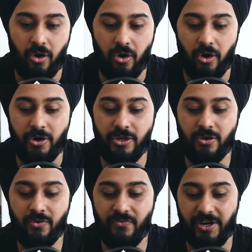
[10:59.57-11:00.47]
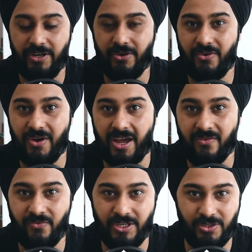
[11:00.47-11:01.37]
Audio, video,
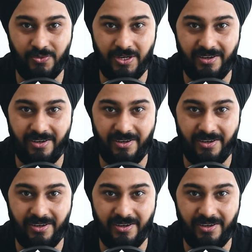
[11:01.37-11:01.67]
and visual.